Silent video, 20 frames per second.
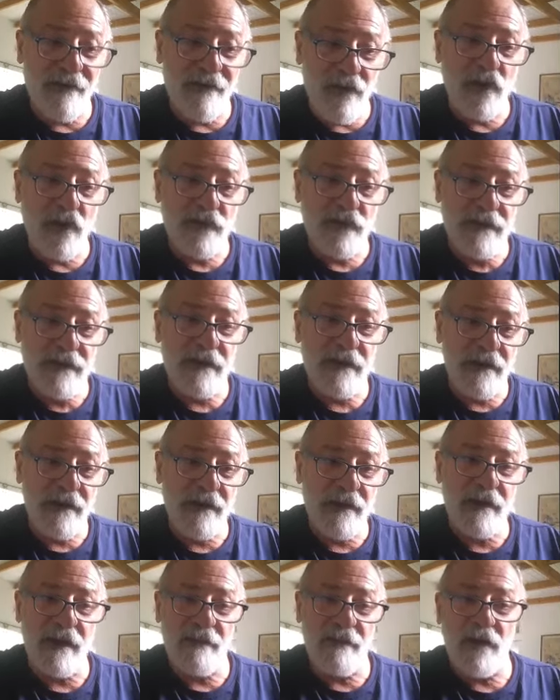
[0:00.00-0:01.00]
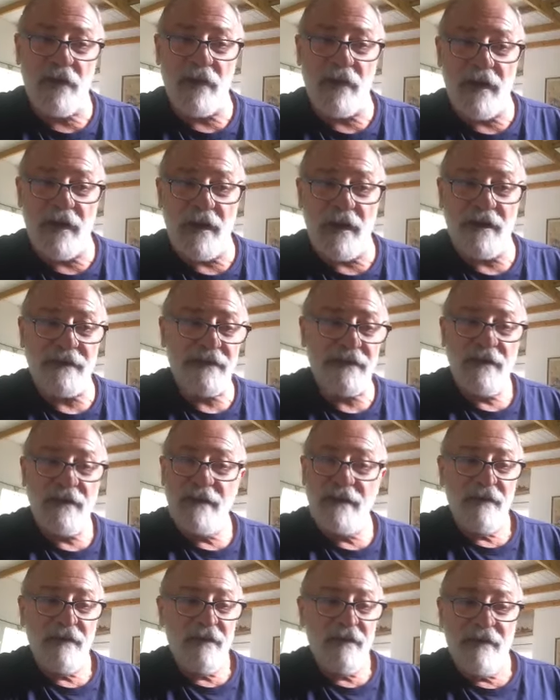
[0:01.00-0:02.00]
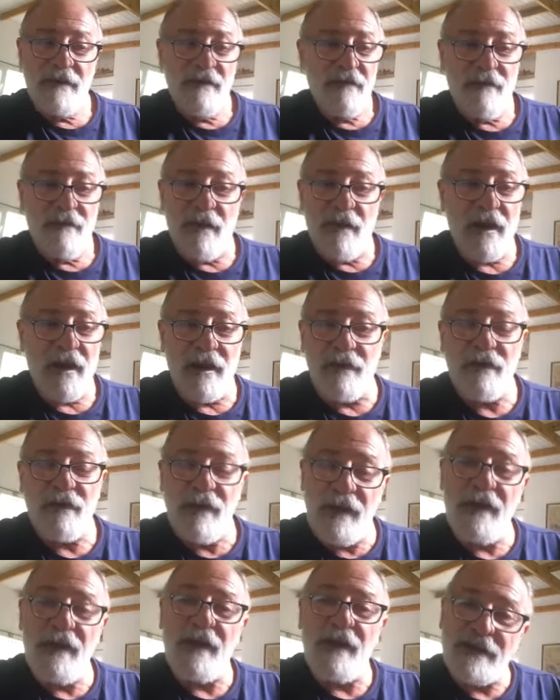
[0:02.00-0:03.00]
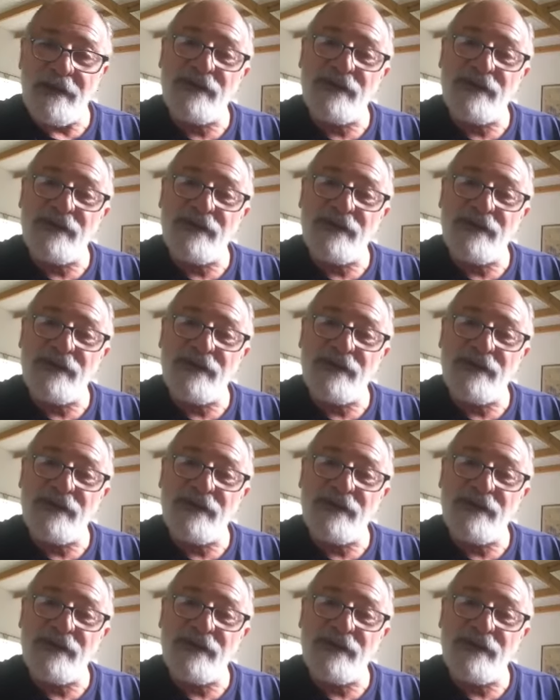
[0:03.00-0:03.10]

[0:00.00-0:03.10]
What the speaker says: coach and I can organize, but I really like